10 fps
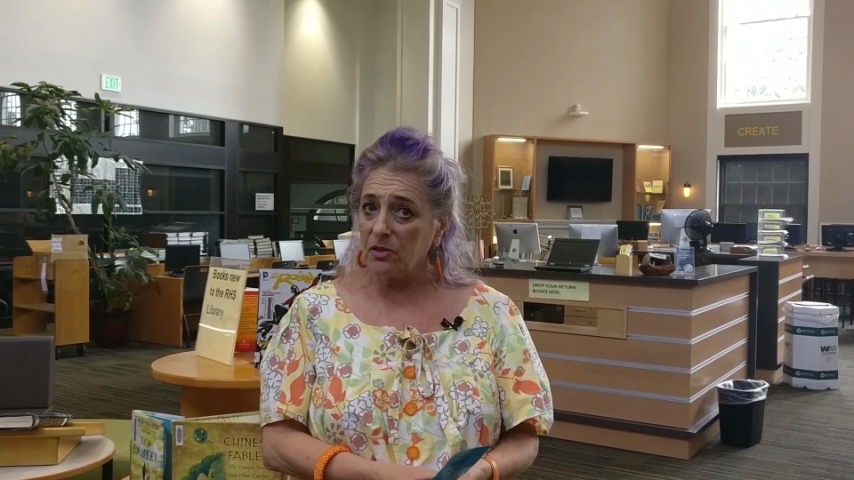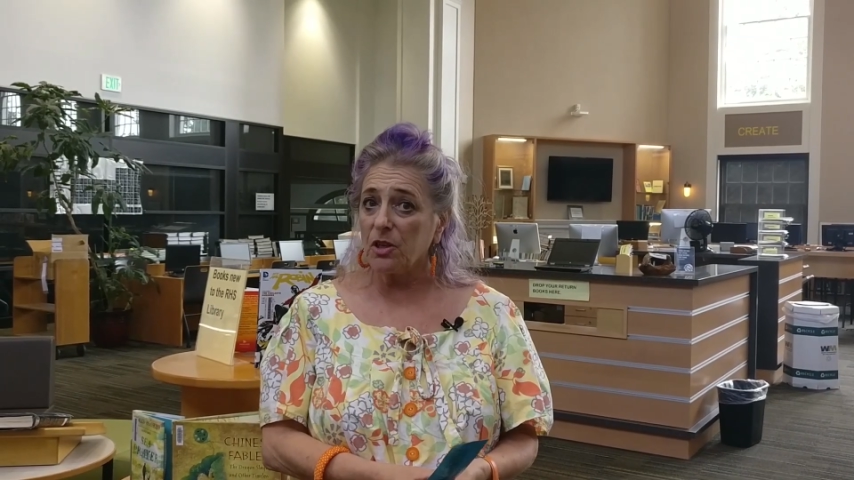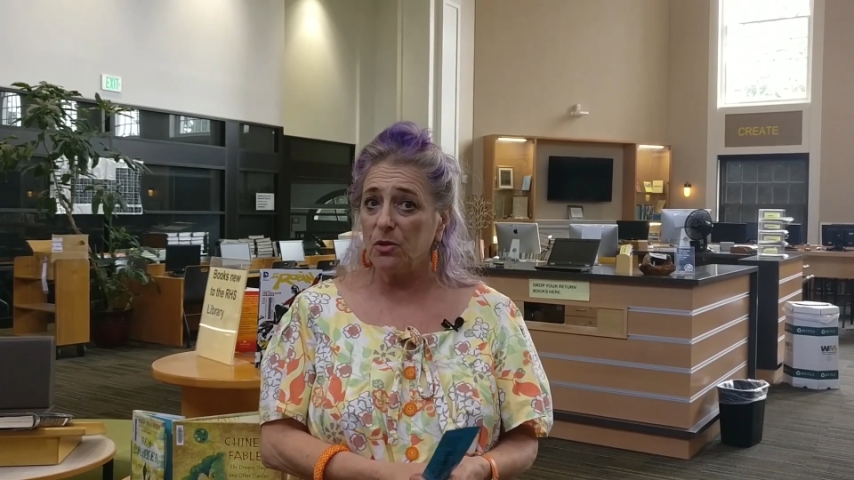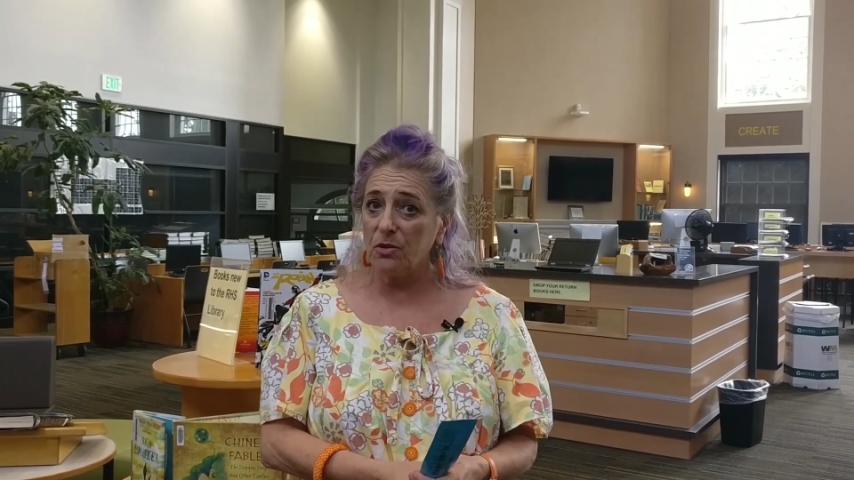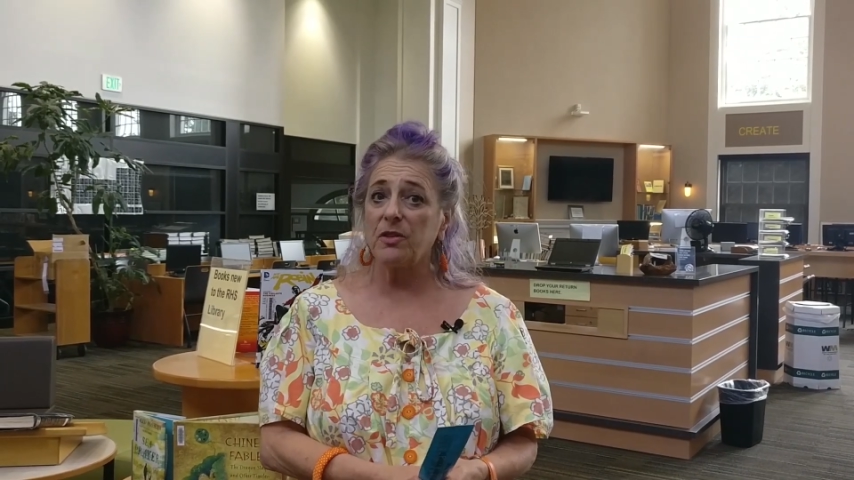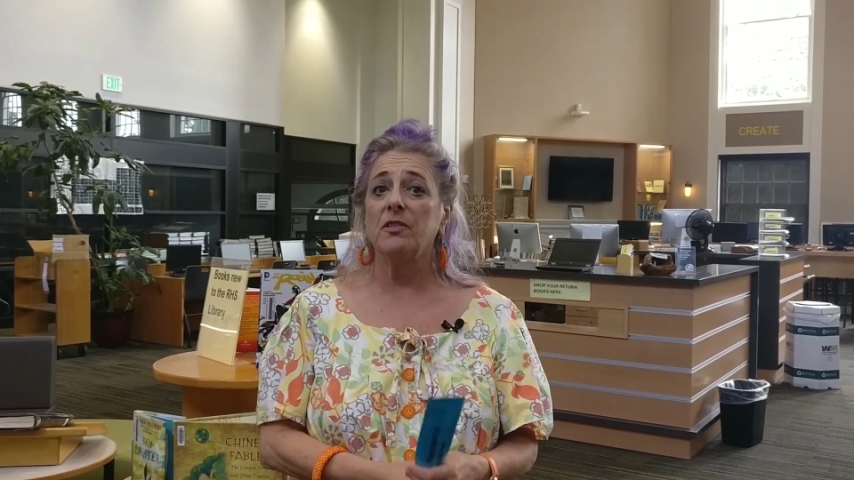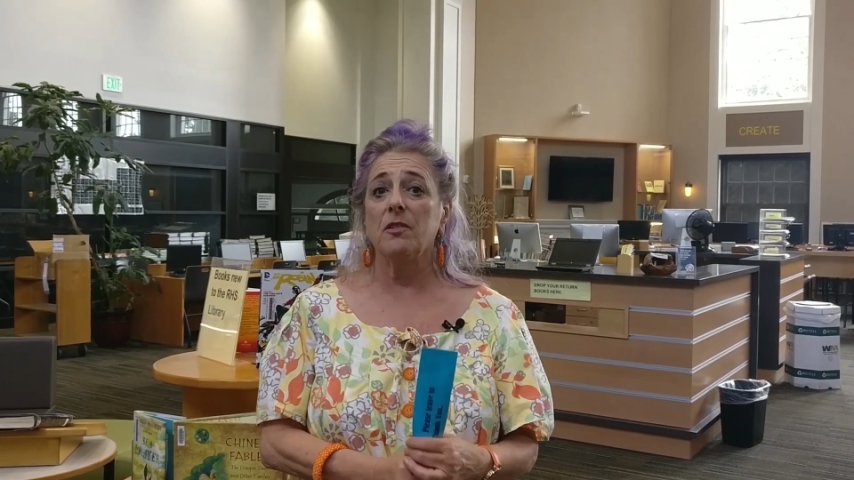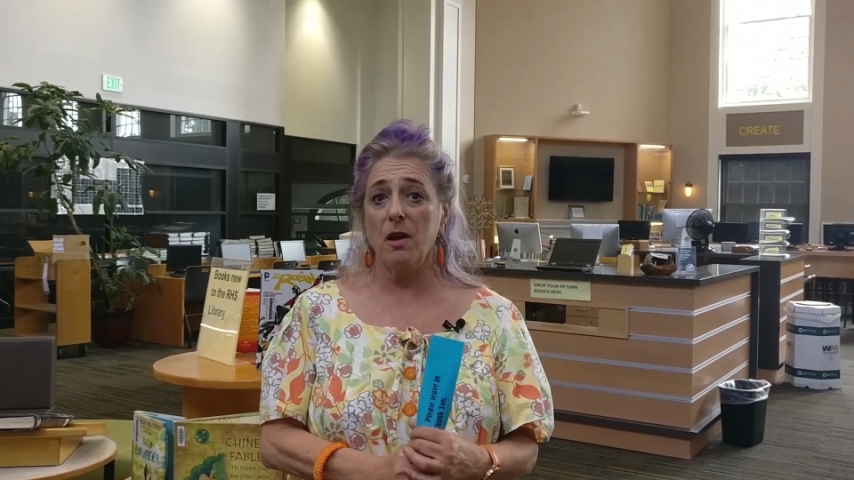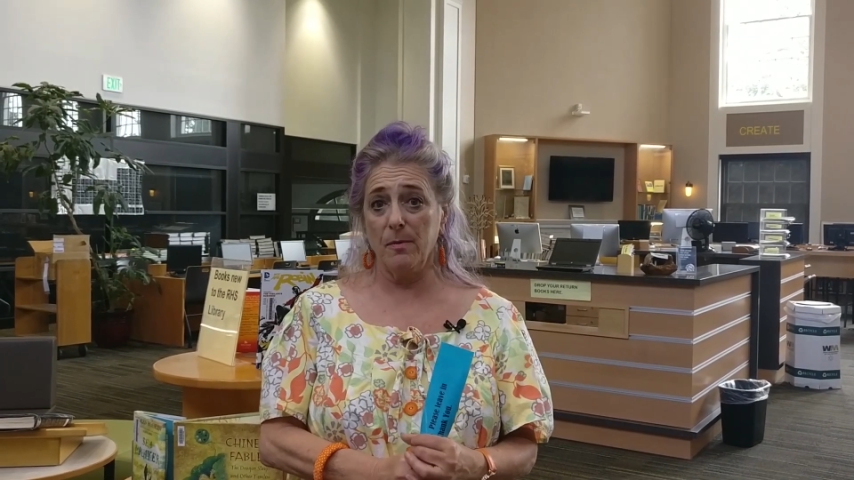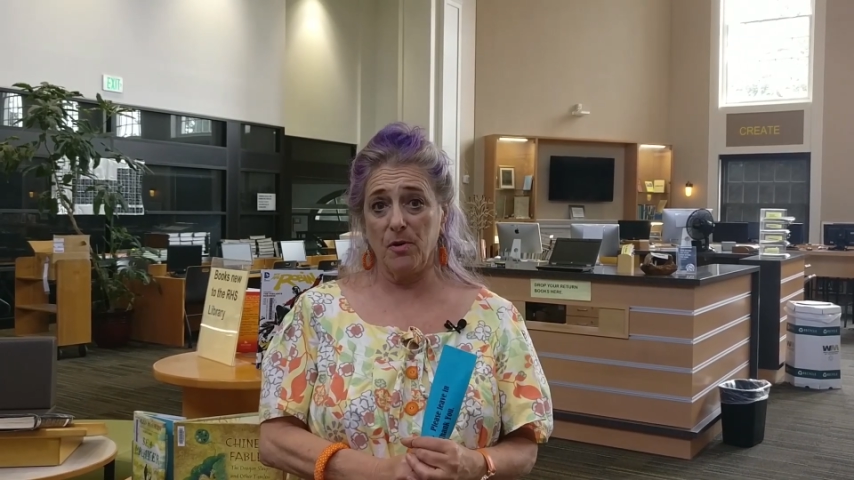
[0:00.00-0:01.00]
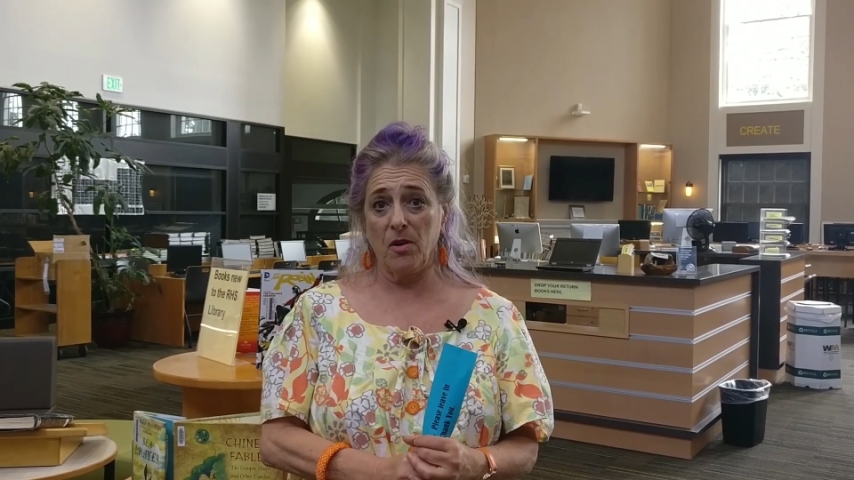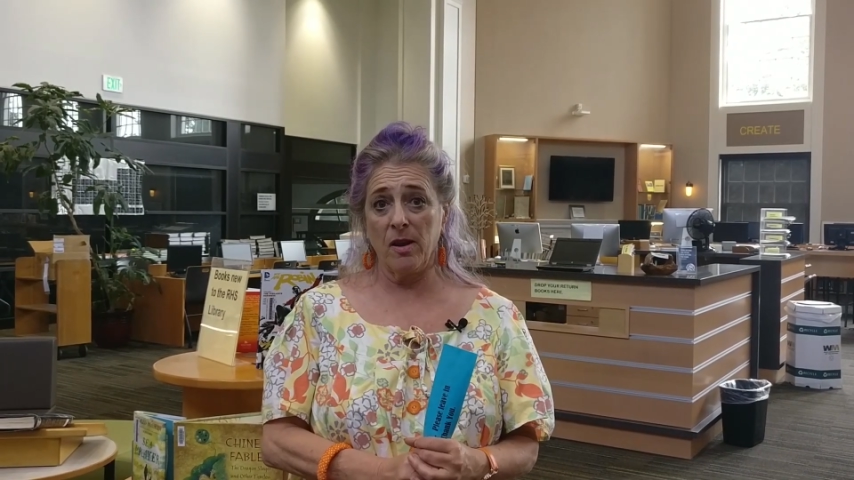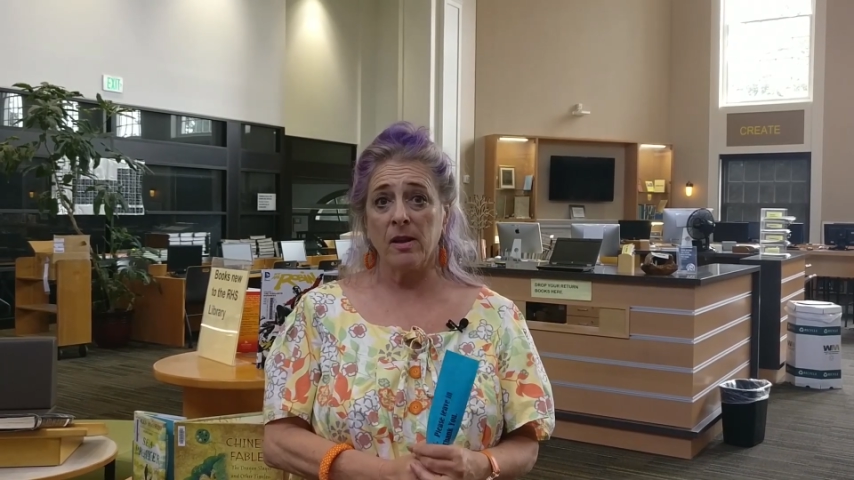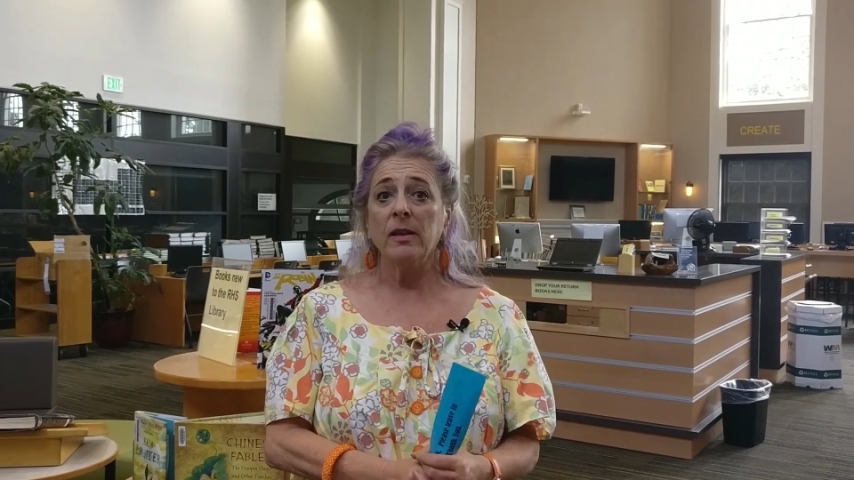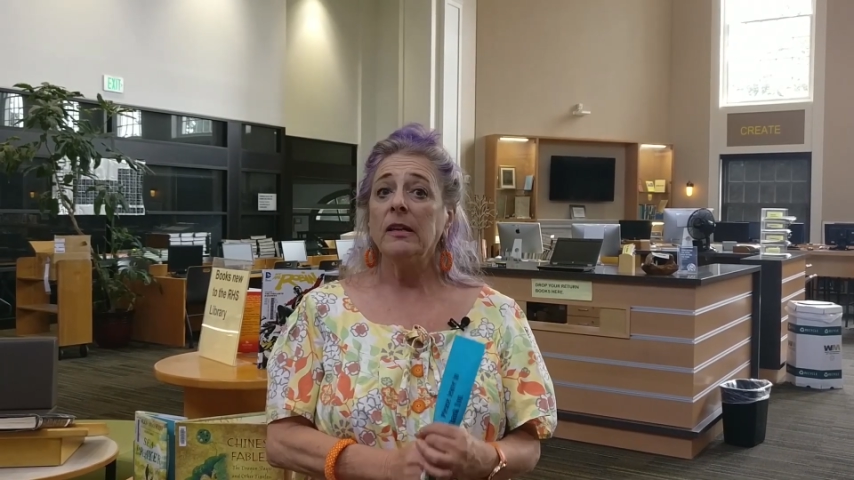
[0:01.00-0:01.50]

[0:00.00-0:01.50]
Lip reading: to use this library.